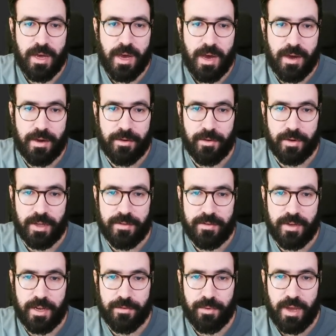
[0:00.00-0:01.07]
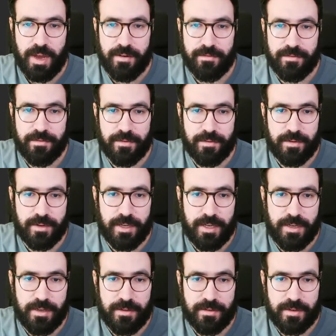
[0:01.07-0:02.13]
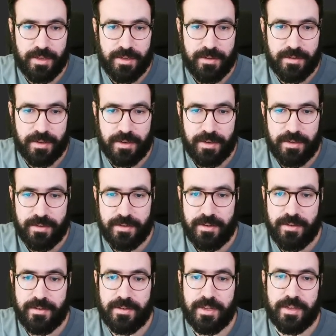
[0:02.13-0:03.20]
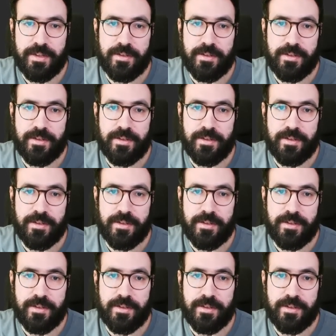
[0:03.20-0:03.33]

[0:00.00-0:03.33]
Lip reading: You can see that we have this, and this that has